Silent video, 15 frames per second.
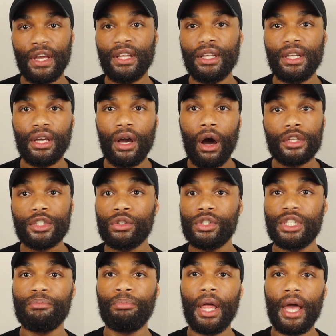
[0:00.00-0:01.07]
And then also
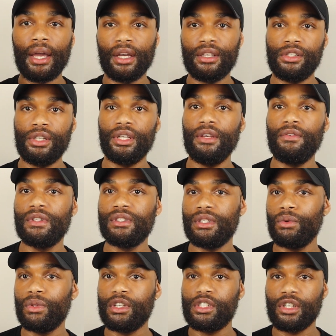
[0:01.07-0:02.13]
just black, as you can even see with the